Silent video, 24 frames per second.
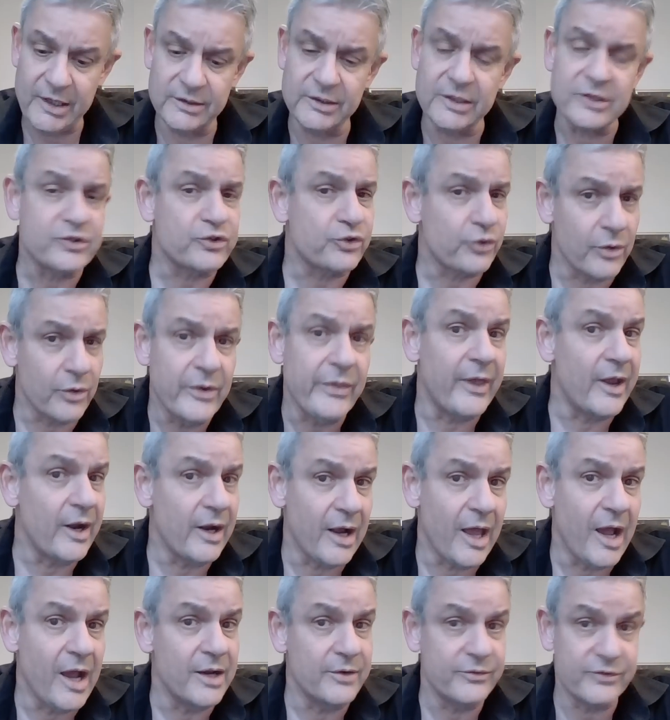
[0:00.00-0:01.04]
can destroy their
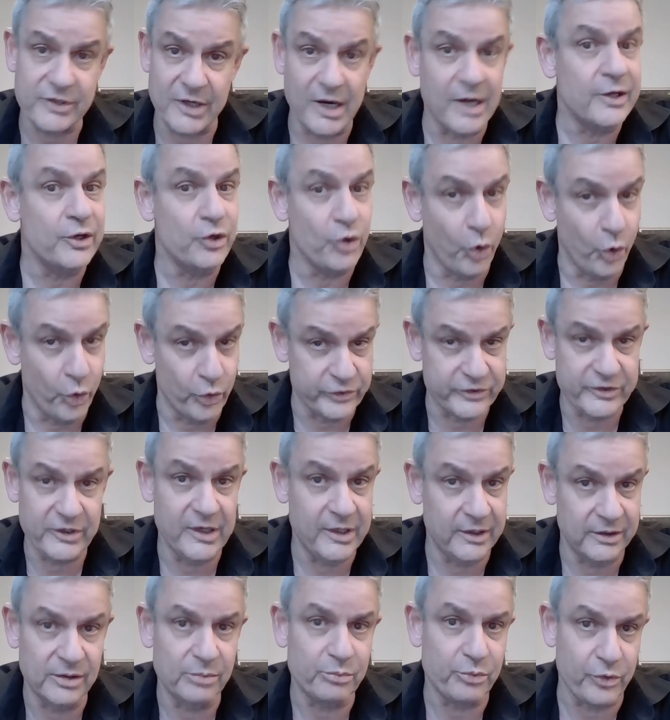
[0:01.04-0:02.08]
lives and yours
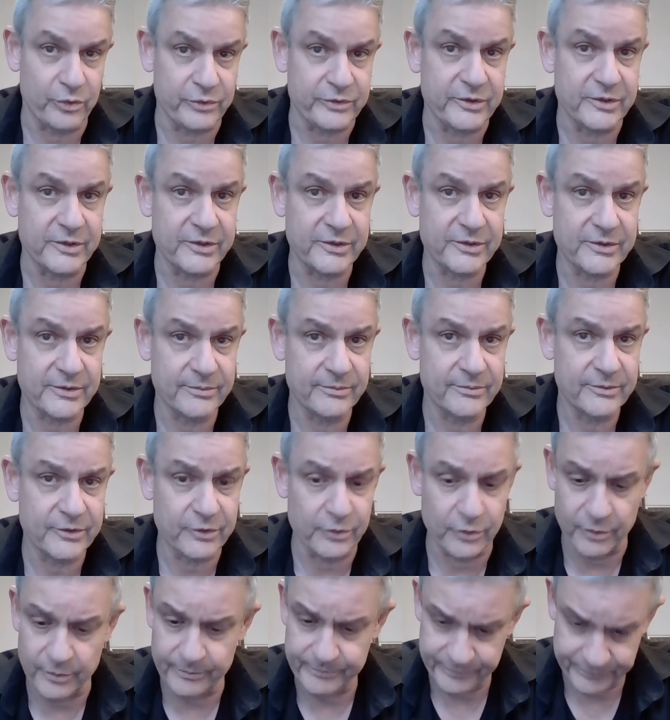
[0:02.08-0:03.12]
in the process.
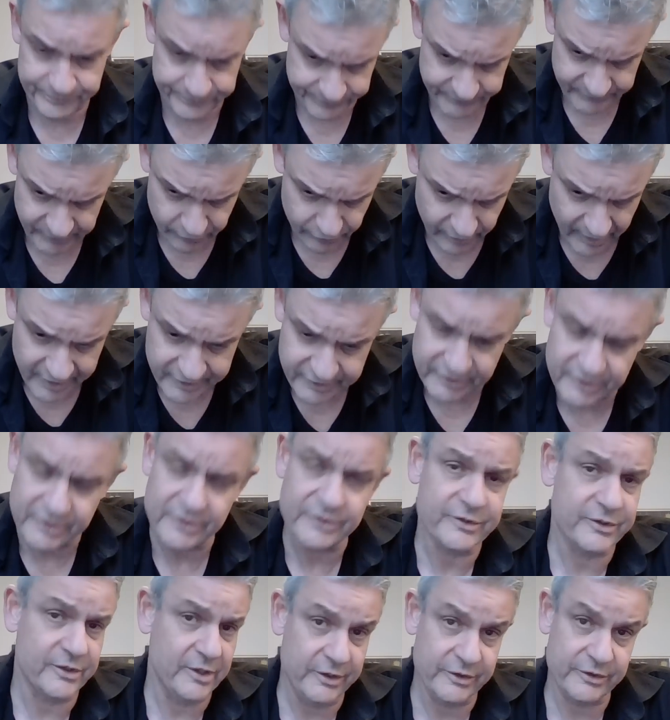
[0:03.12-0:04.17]
So,
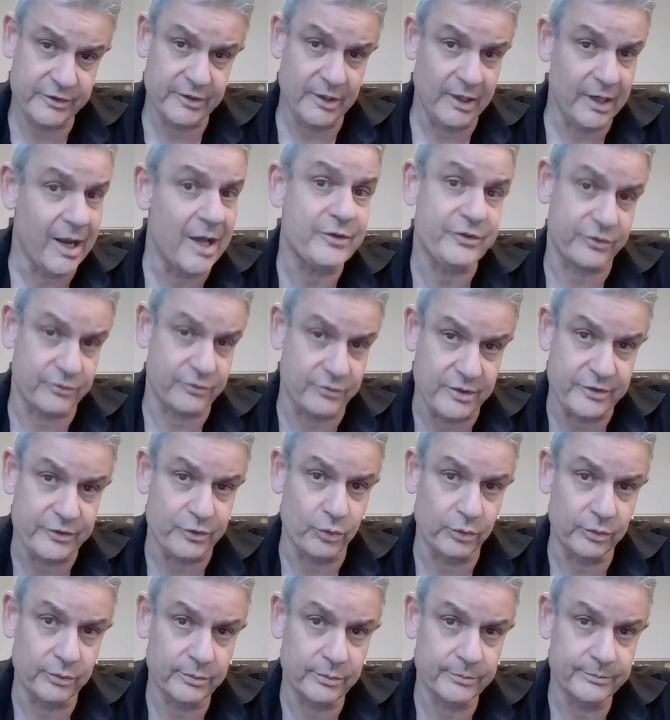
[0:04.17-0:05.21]
crisis is the last
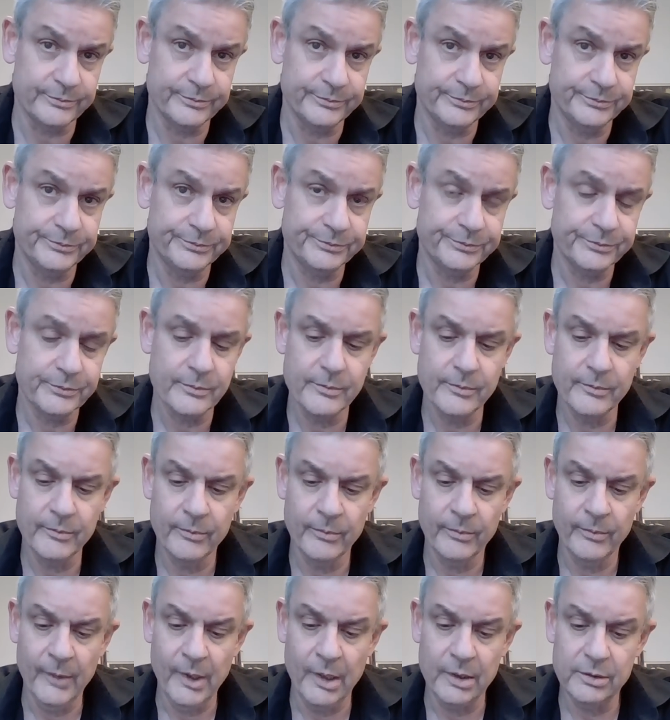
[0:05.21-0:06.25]
resort.
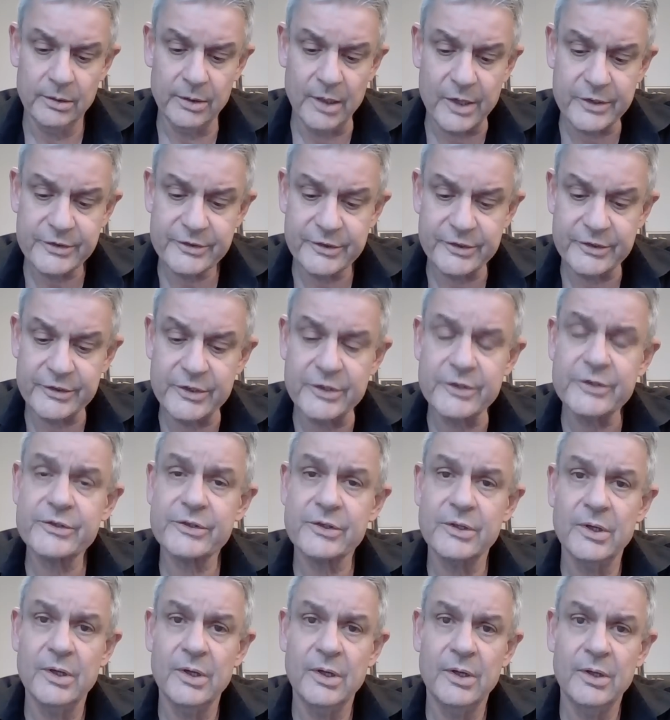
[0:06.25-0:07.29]

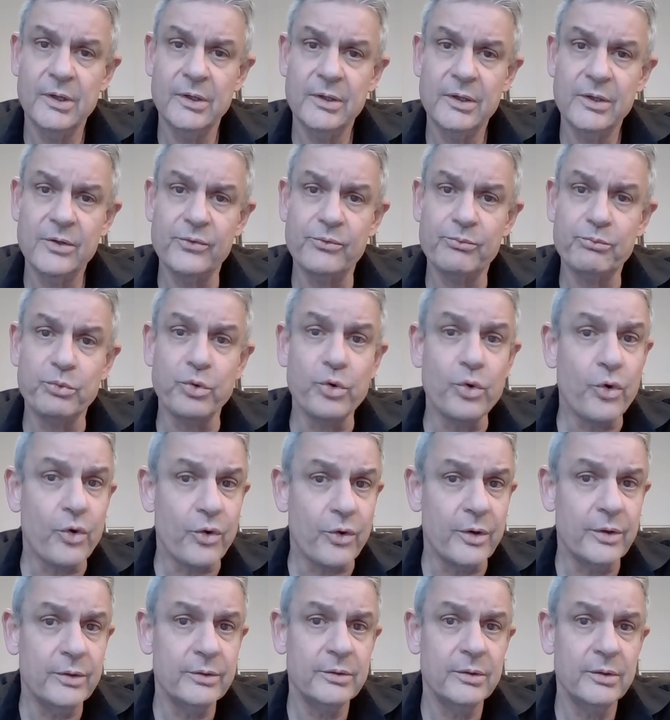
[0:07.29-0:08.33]
Narcissists have
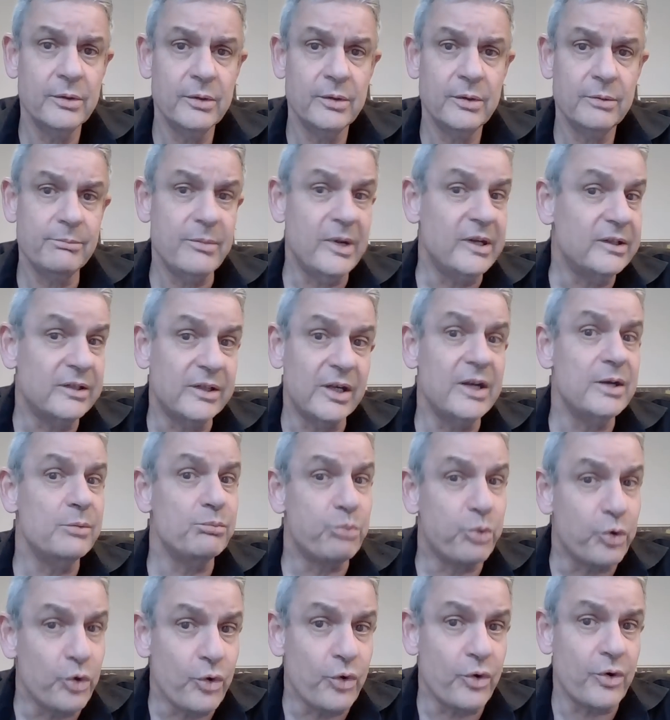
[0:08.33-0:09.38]
poor
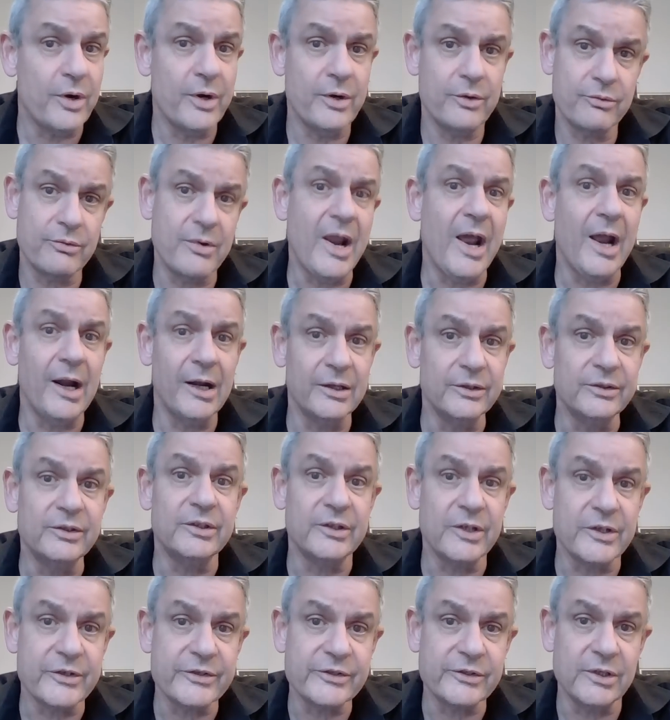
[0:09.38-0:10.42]
maintain poor reality
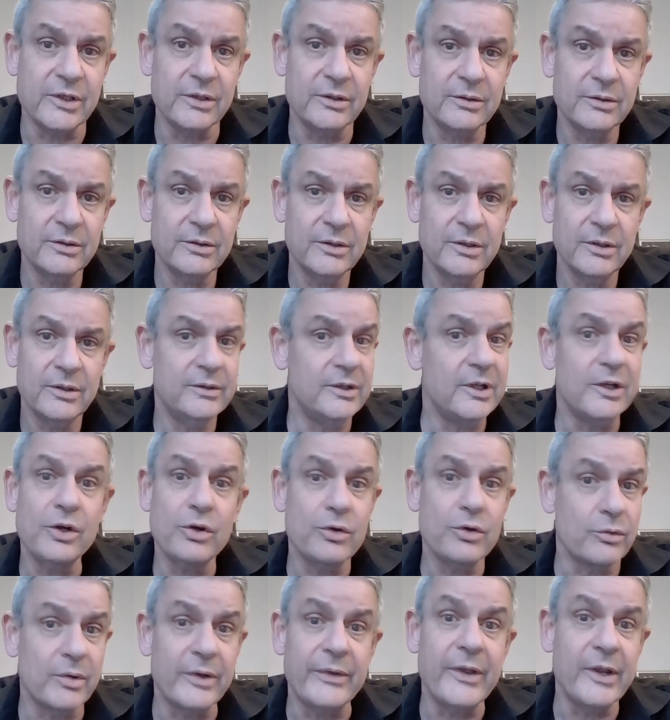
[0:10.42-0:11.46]
testing. They
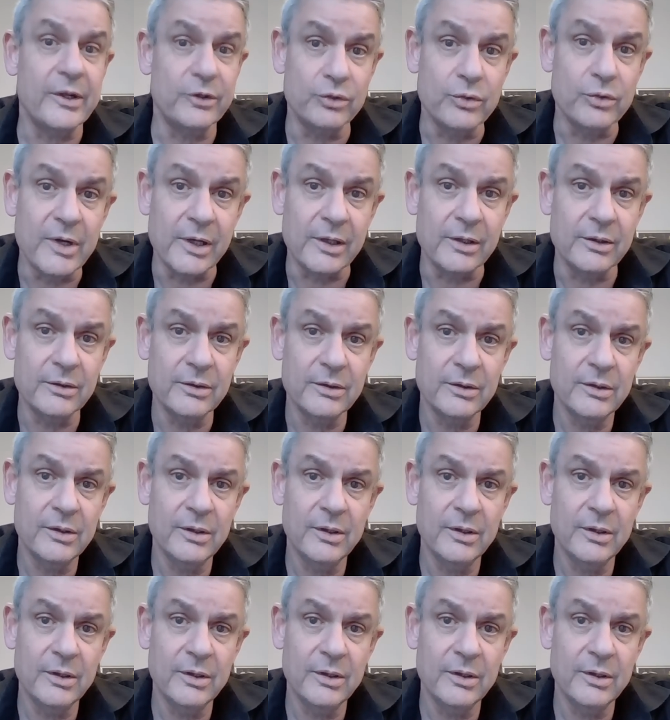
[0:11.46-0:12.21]
don't know what they're doing.